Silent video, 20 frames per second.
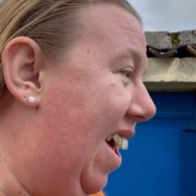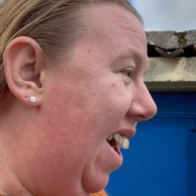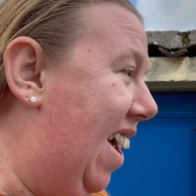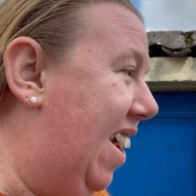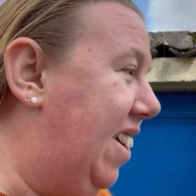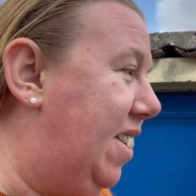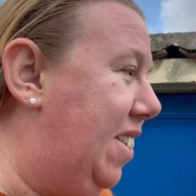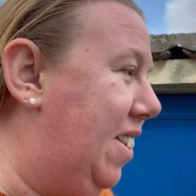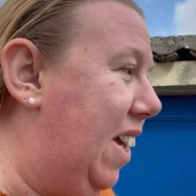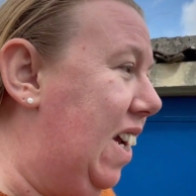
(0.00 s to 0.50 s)

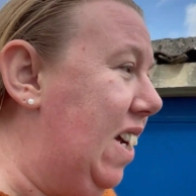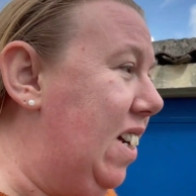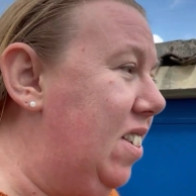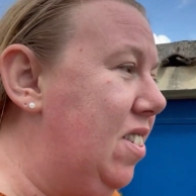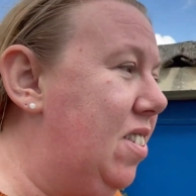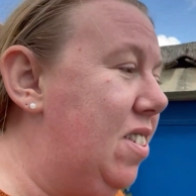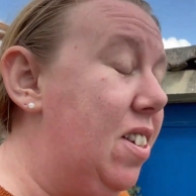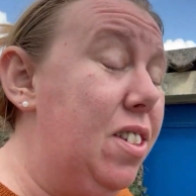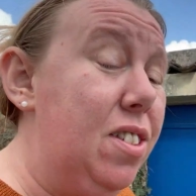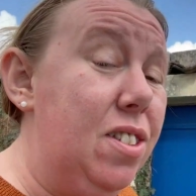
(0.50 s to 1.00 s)
and
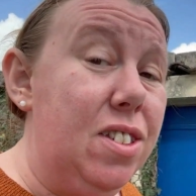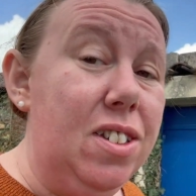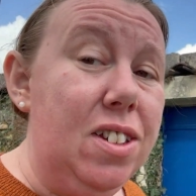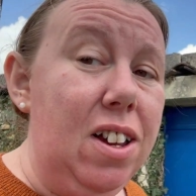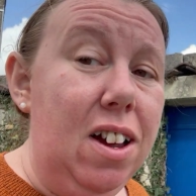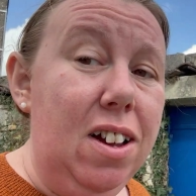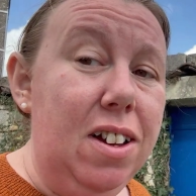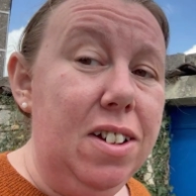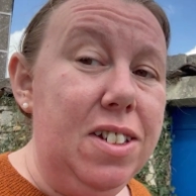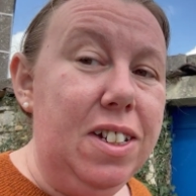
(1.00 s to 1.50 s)
things are
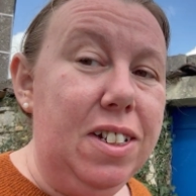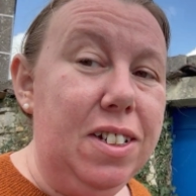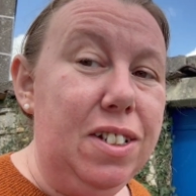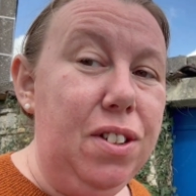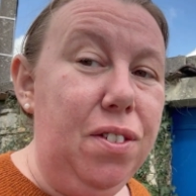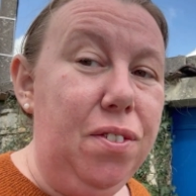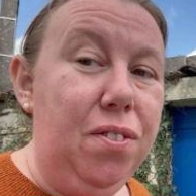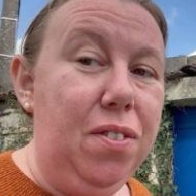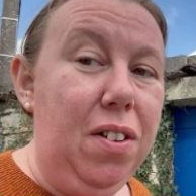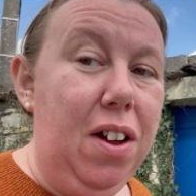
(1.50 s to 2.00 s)
starting
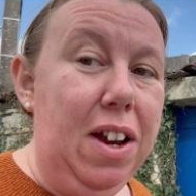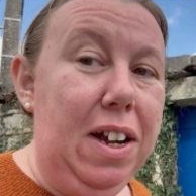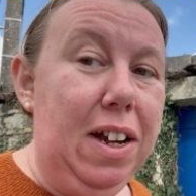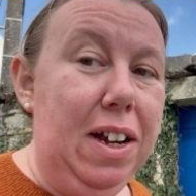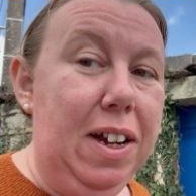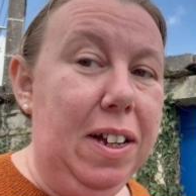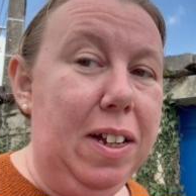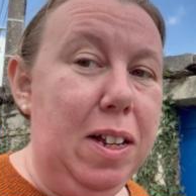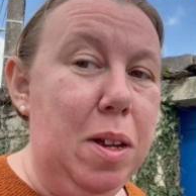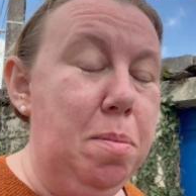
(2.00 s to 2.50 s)
to
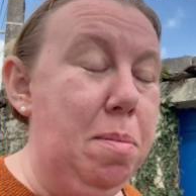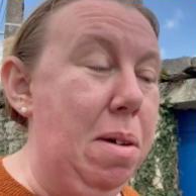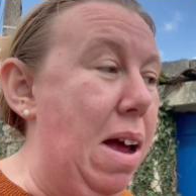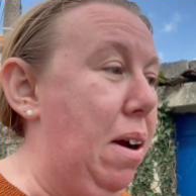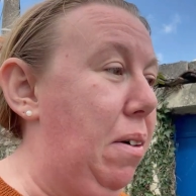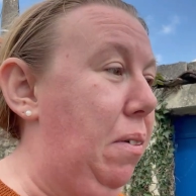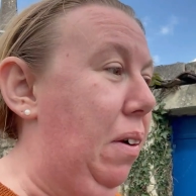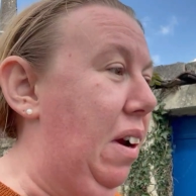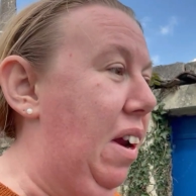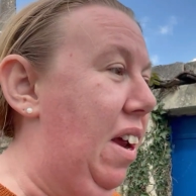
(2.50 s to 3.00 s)
finally come
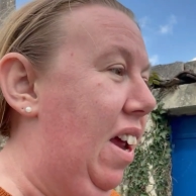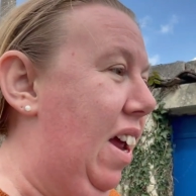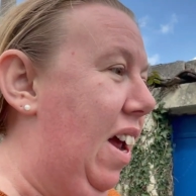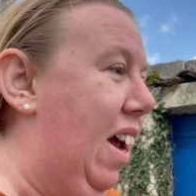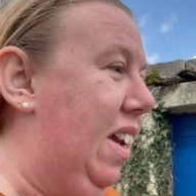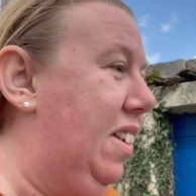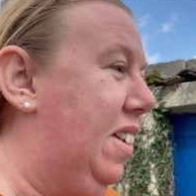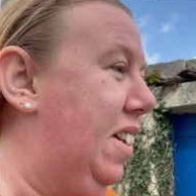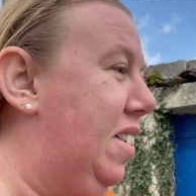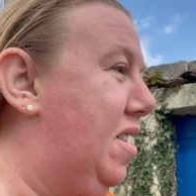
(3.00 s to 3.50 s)
out
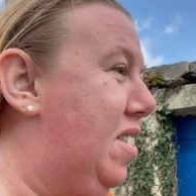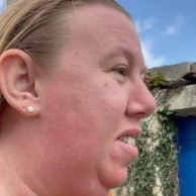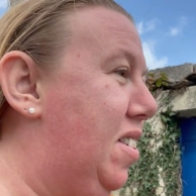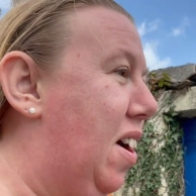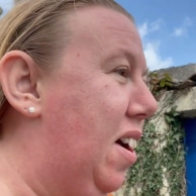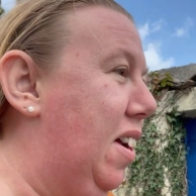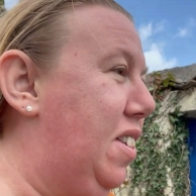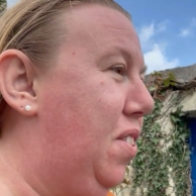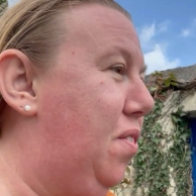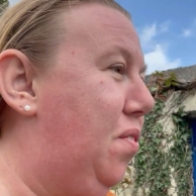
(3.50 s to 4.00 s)
and things are
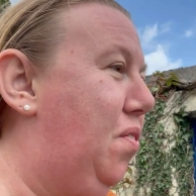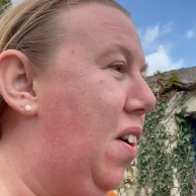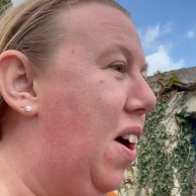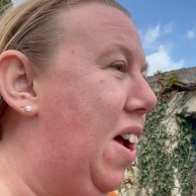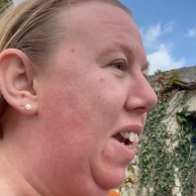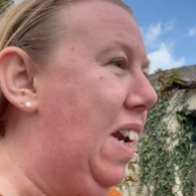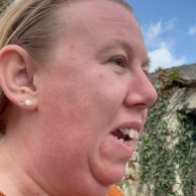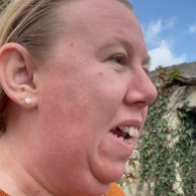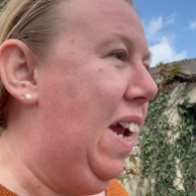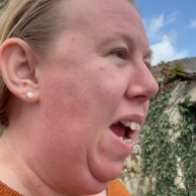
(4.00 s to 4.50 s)
starting to
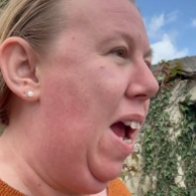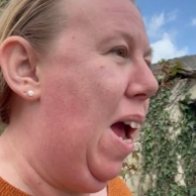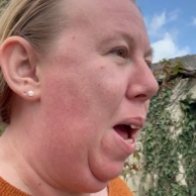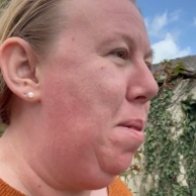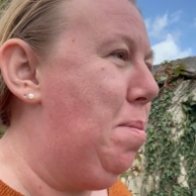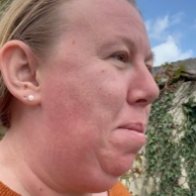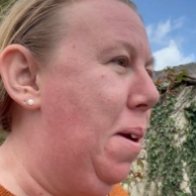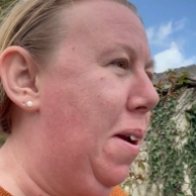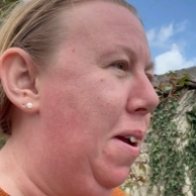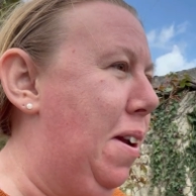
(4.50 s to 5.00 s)
finally
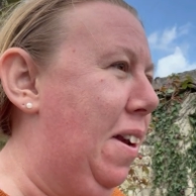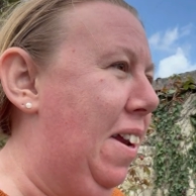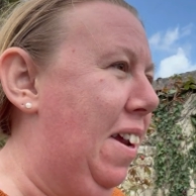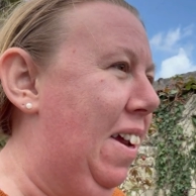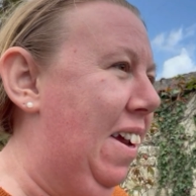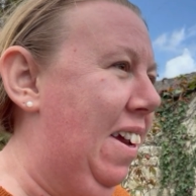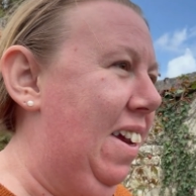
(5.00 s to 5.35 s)
happen.